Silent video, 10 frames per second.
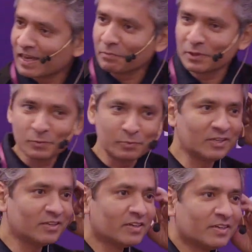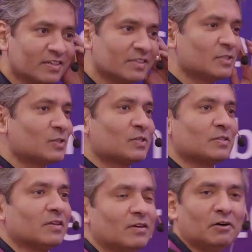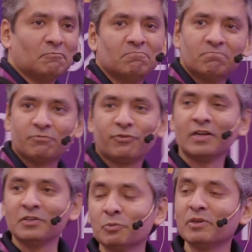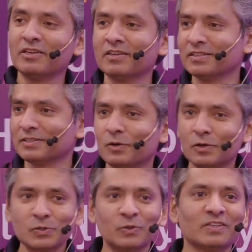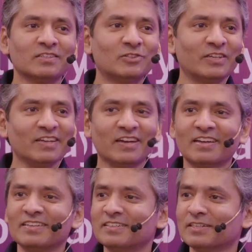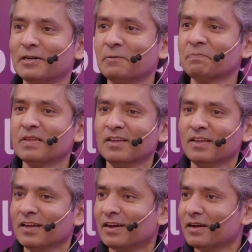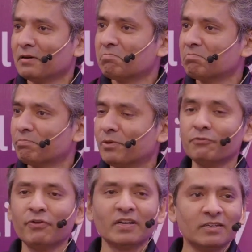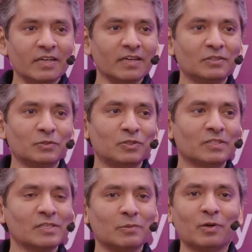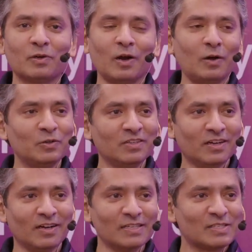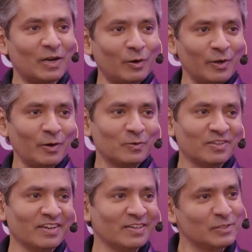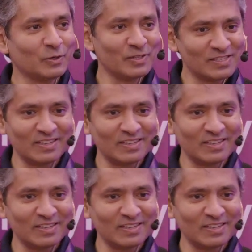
happy to be here. It's fun to be here in the God's own country, and perfect day to discuss about cloud. It's cloudy out there, so it's